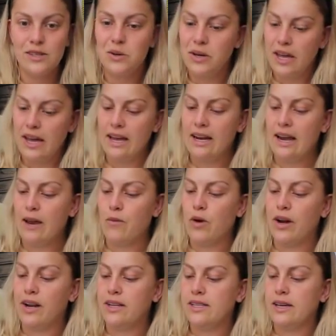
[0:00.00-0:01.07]
So again, I
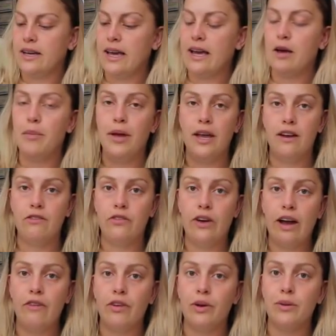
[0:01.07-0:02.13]
wanted to get a pin for
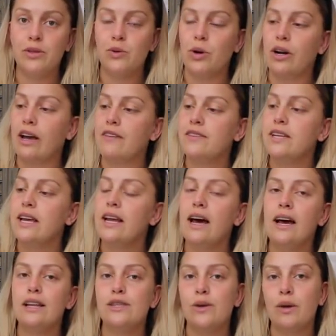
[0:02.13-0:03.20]
every resort I've stayed
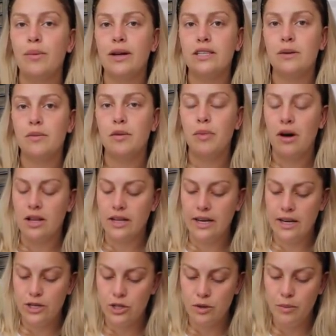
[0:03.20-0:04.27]
at, so I picked up the
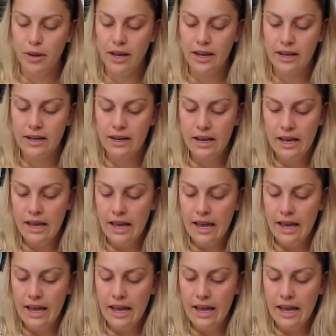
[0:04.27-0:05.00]
Polynesian pin,